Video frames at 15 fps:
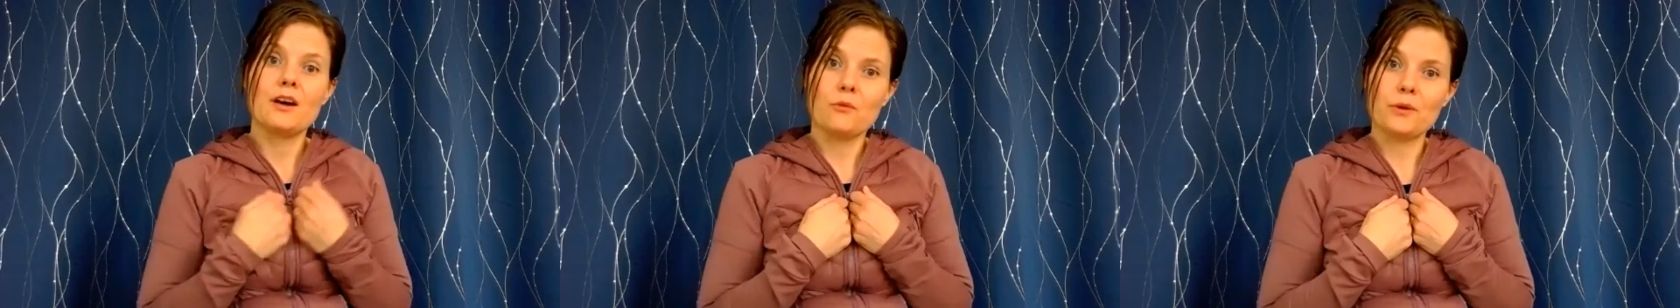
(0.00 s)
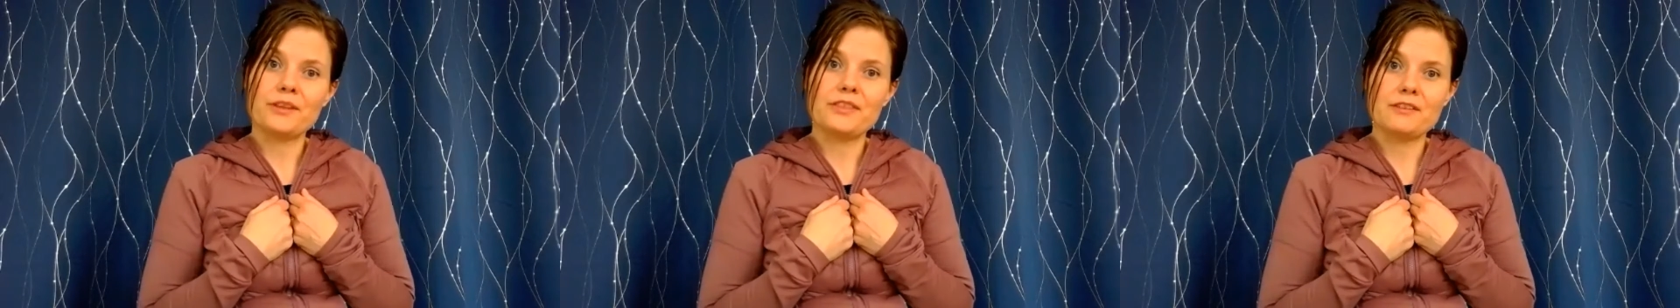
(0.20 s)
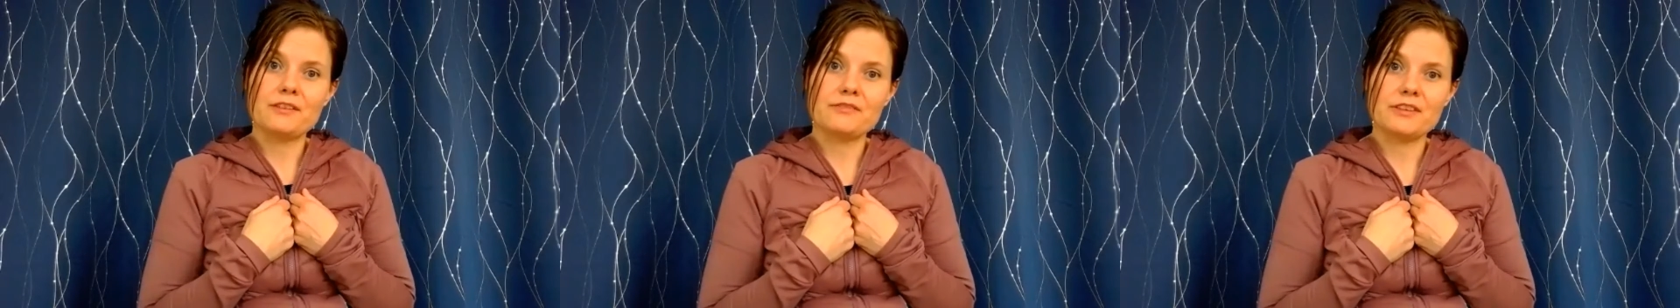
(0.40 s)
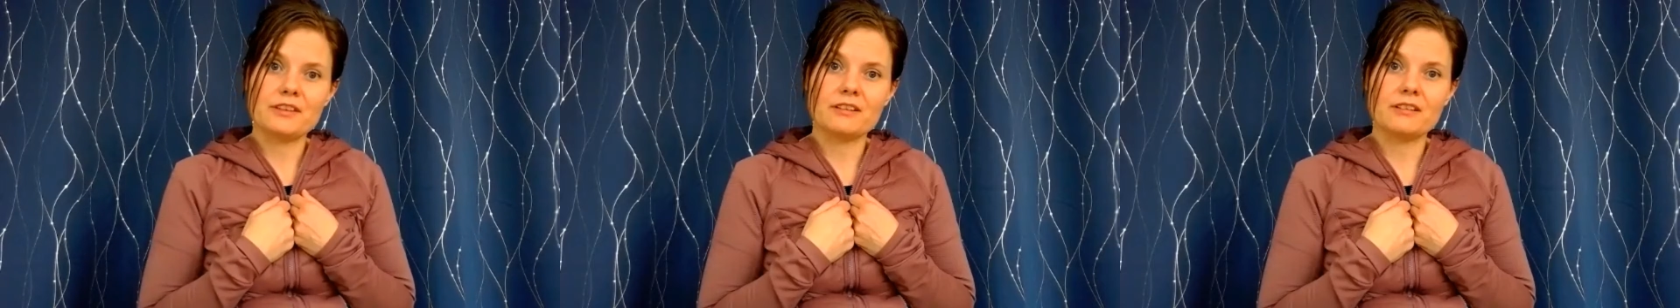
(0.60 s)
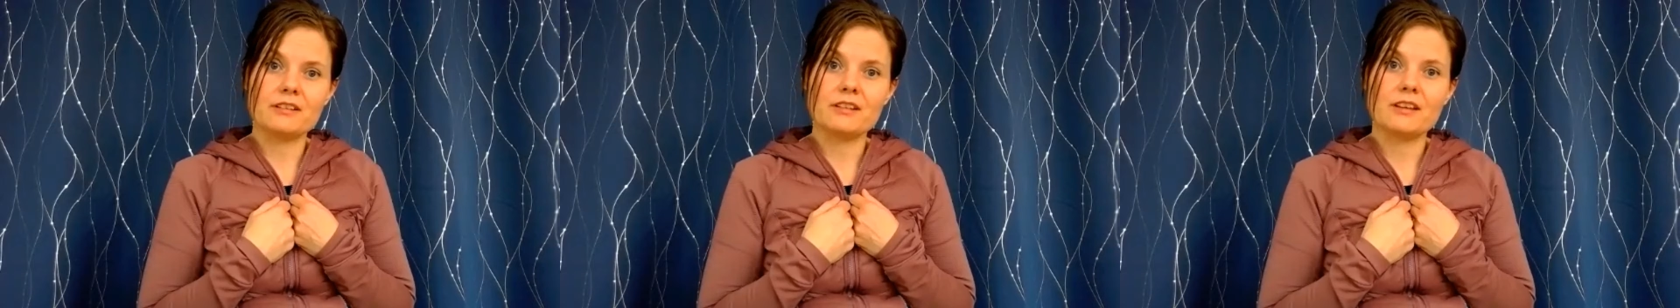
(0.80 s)
what they
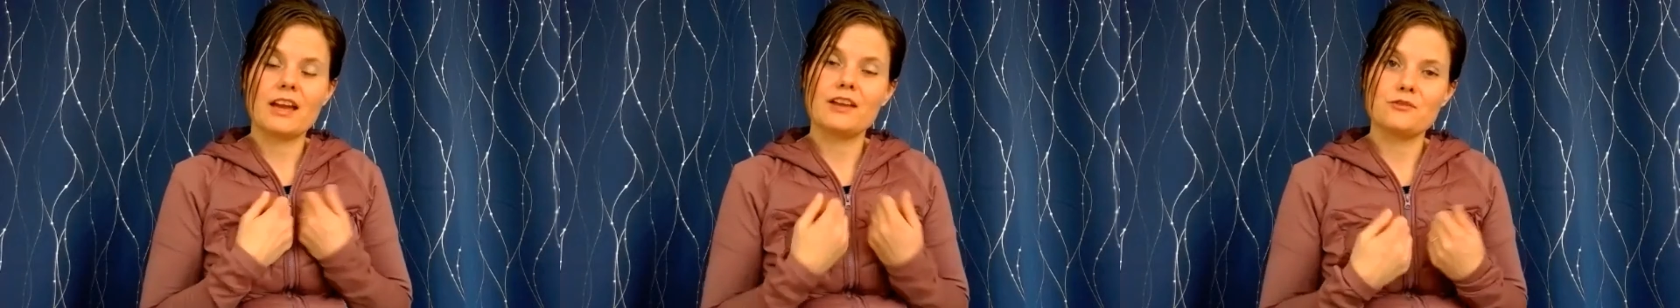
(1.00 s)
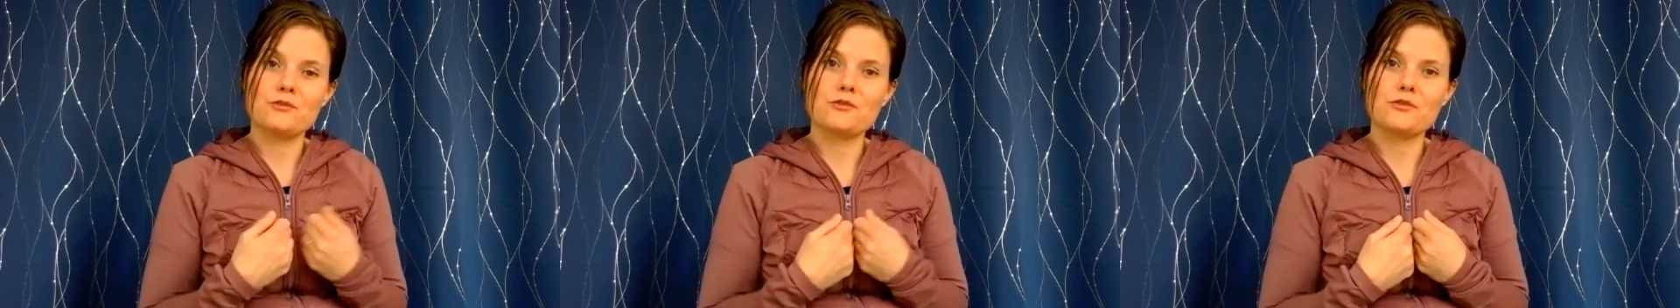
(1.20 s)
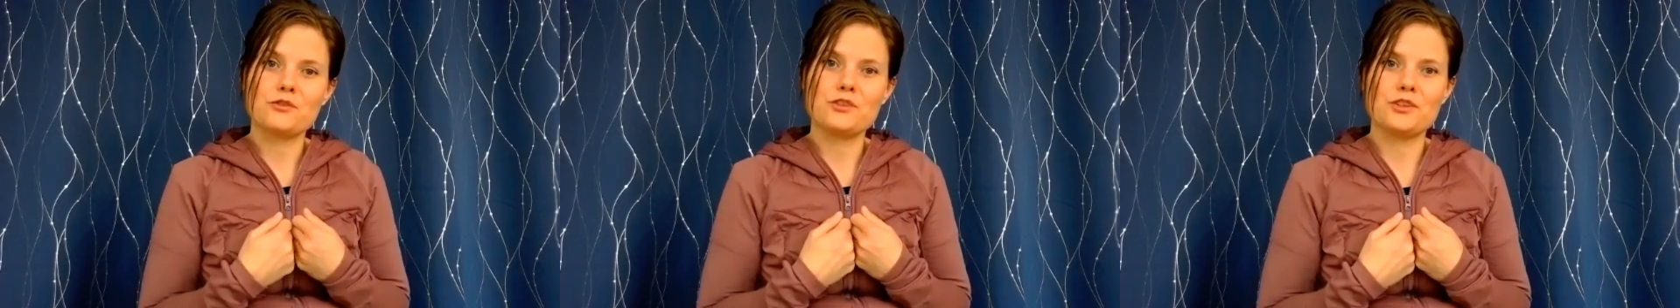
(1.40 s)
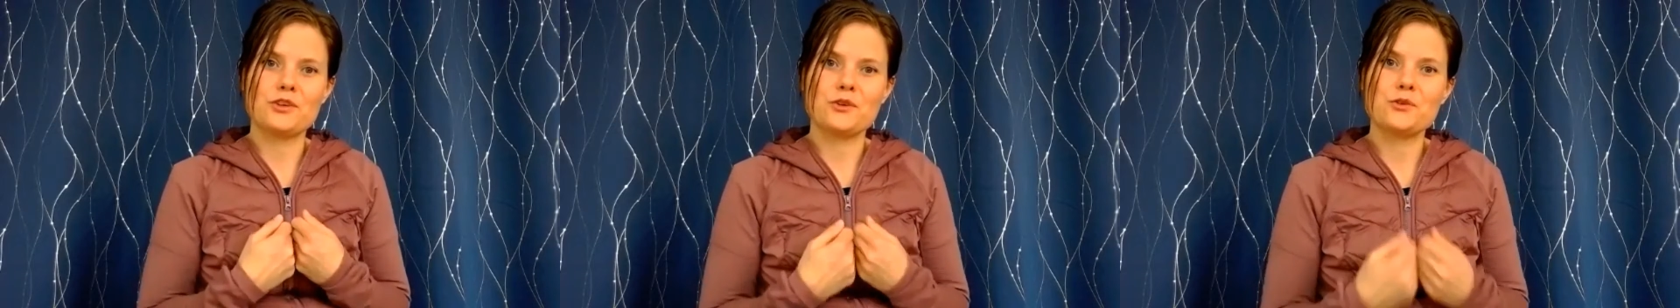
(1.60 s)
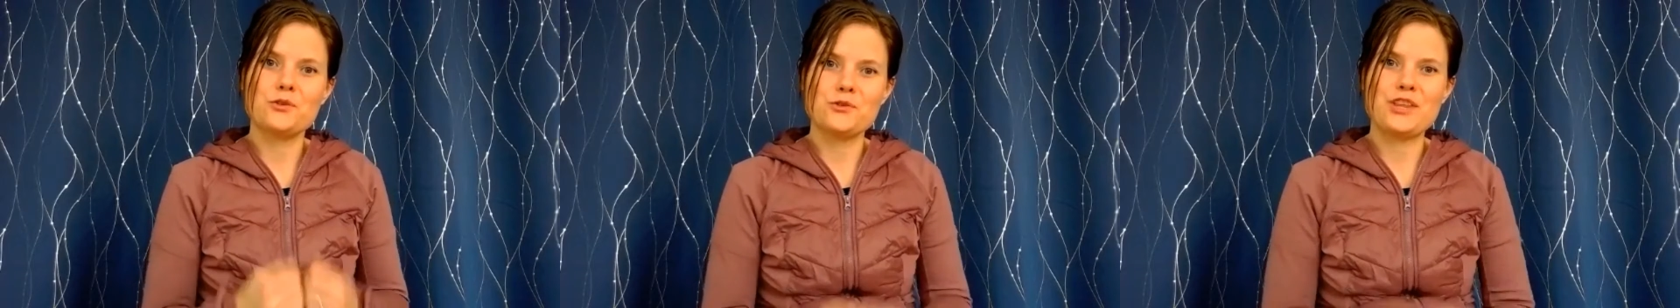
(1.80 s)
feel and,
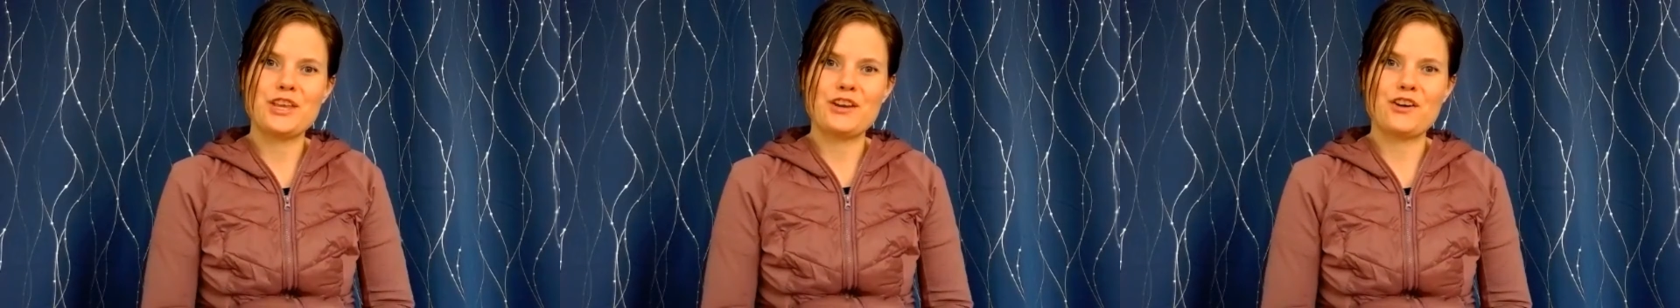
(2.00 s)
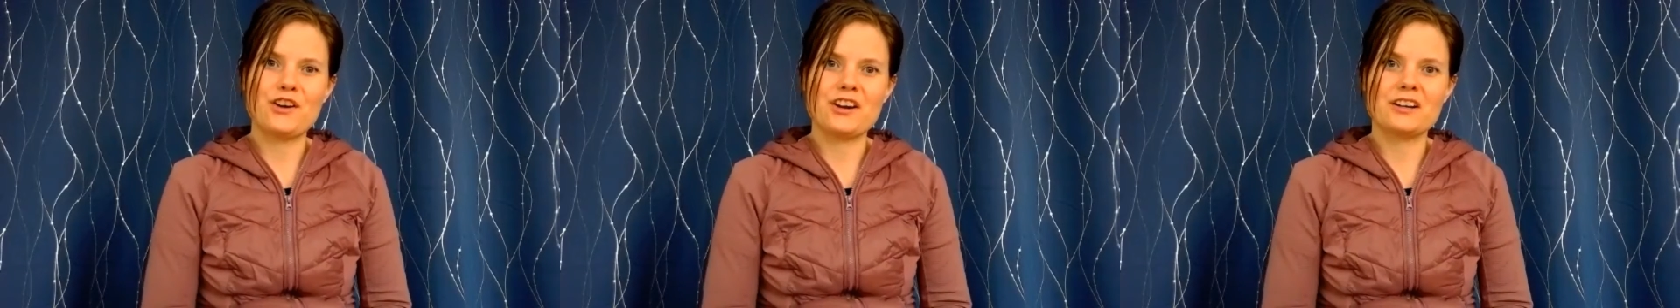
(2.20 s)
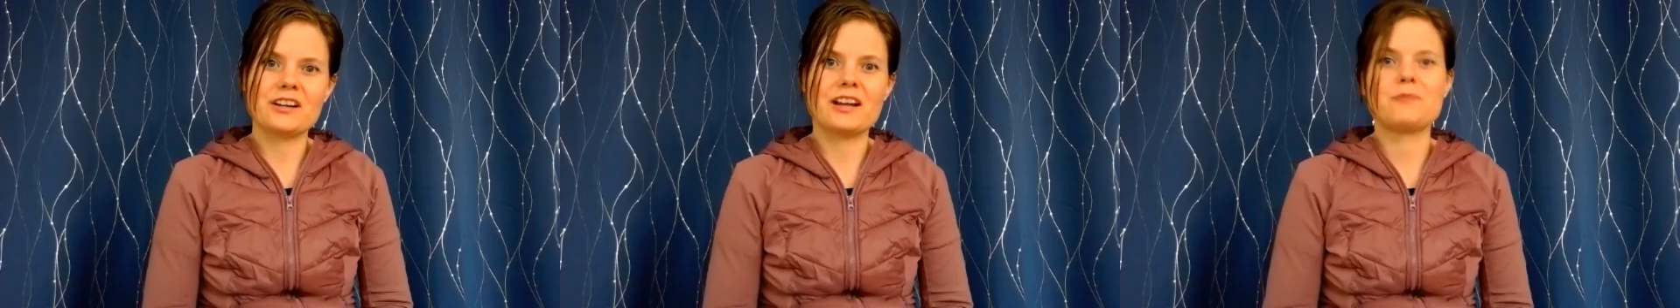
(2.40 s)
who they are,